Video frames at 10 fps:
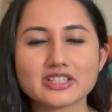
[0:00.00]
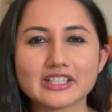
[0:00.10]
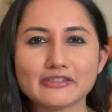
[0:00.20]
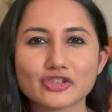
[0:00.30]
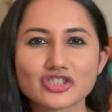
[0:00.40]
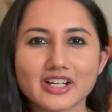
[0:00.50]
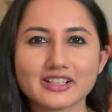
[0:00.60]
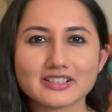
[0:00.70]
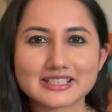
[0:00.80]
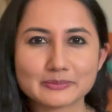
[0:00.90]
to give your
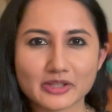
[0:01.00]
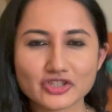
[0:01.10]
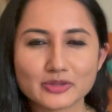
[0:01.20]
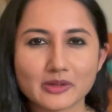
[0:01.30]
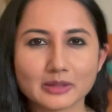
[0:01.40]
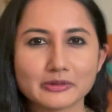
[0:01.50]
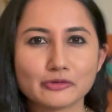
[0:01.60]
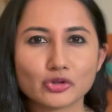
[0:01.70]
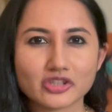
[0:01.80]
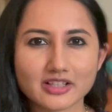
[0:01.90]
child a sponge bath
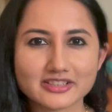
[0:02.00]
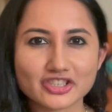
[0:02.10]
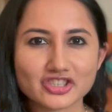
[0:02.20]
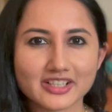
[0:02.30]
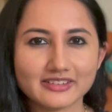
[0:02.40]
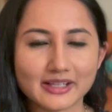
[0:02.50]
before transitioning